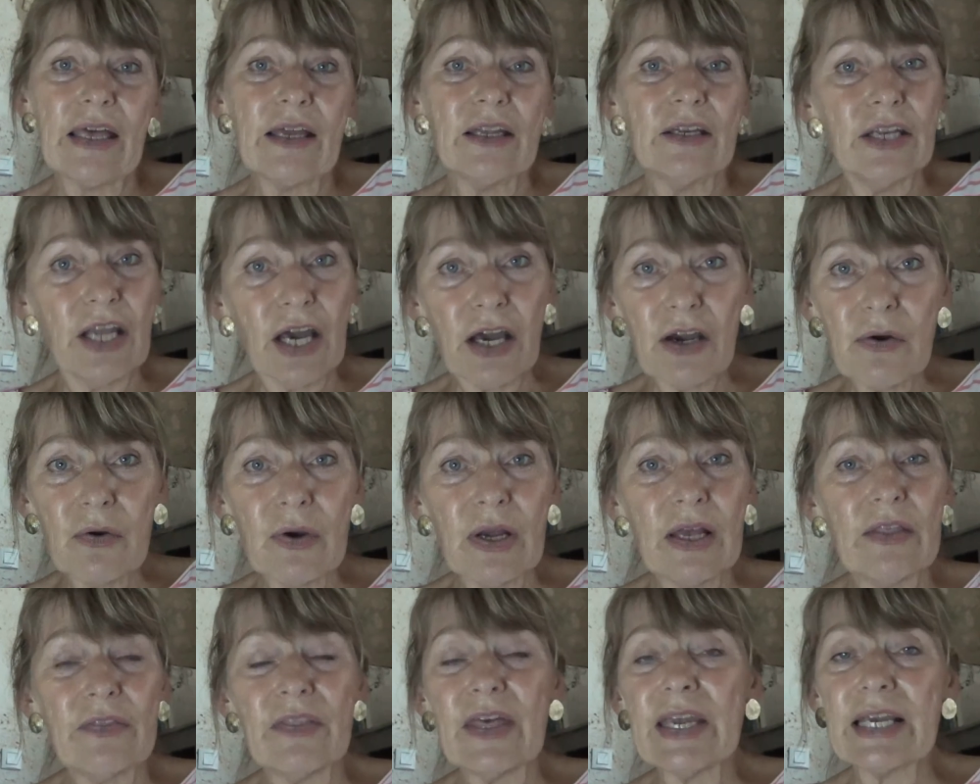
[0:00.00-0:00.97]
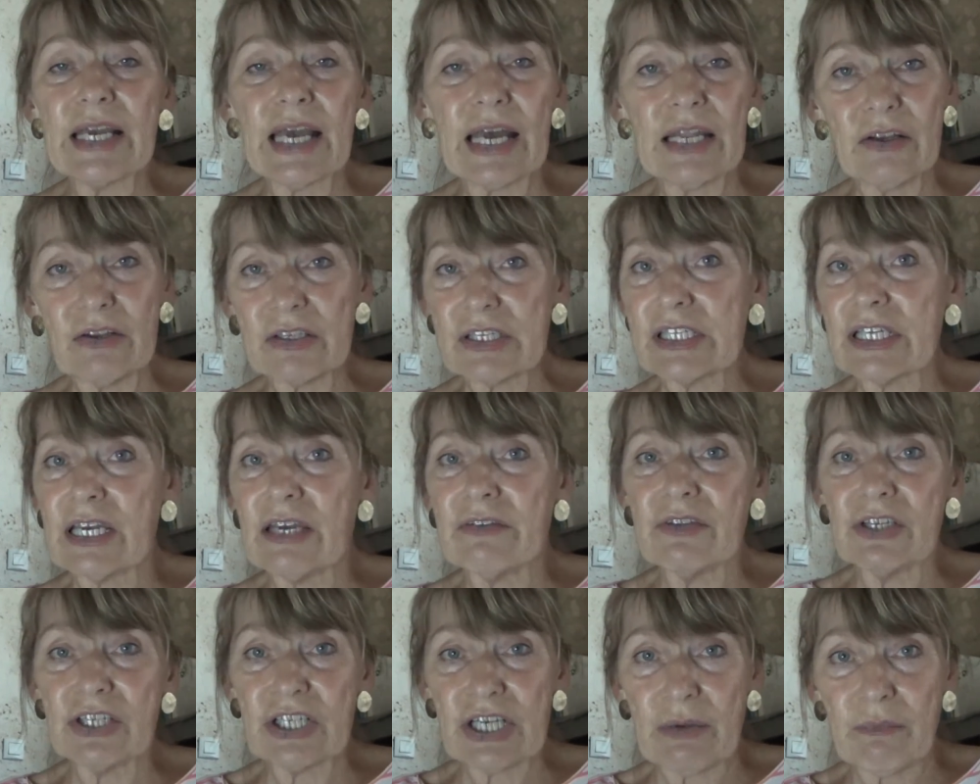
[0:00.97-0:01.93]
No, they cannot serve
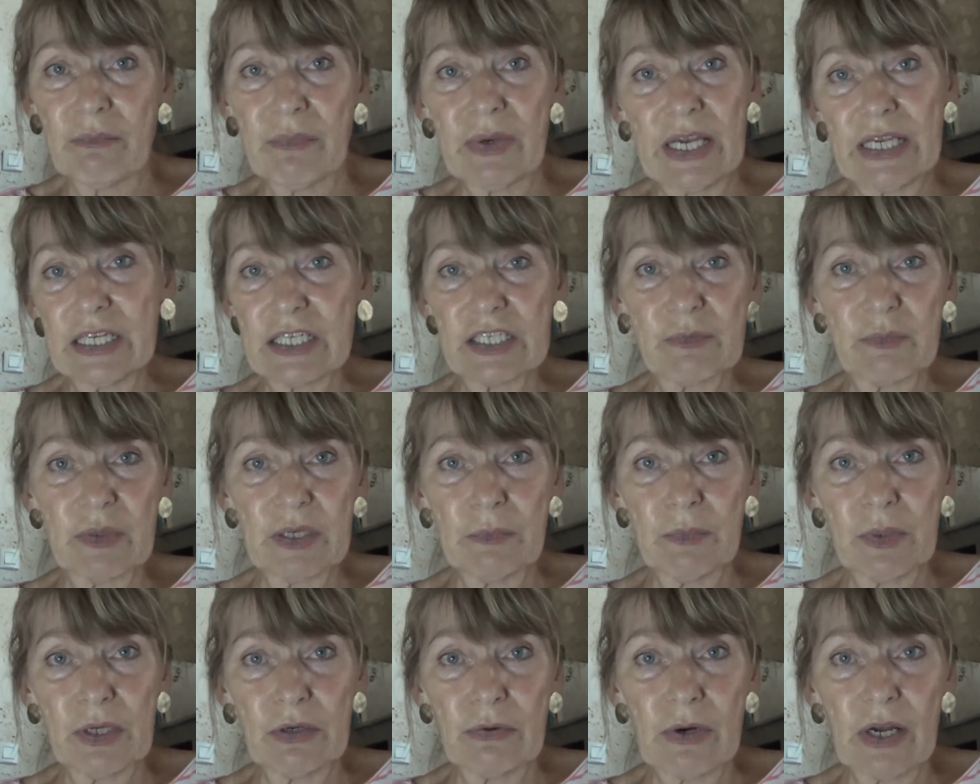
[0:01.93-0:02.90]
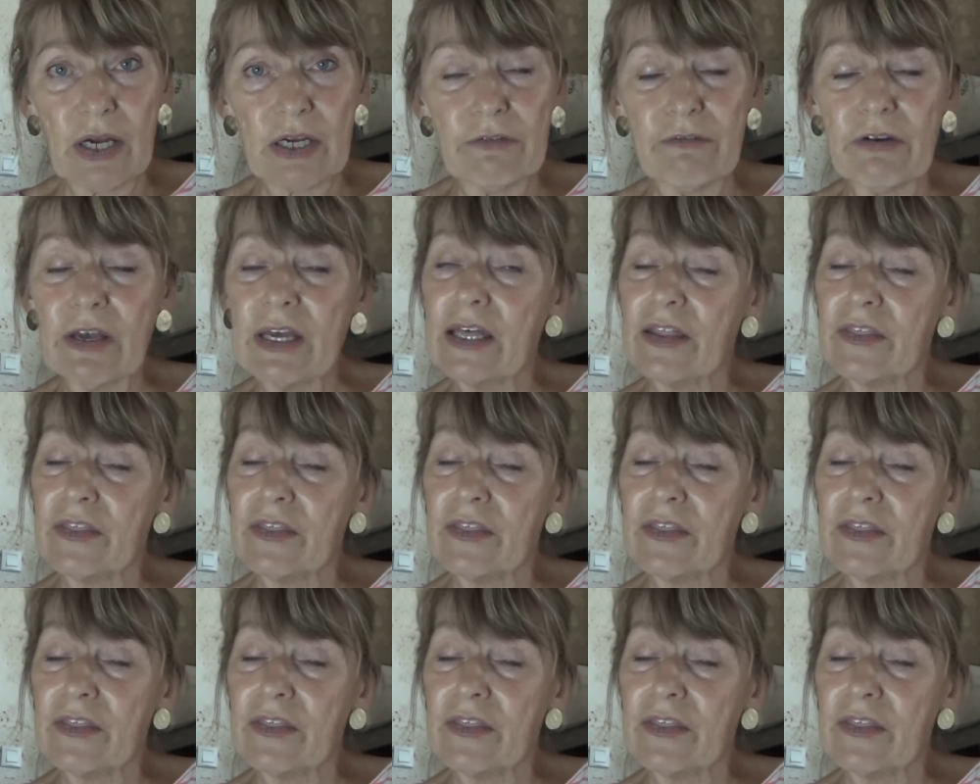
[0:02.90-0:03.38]
the champagne as people arrive.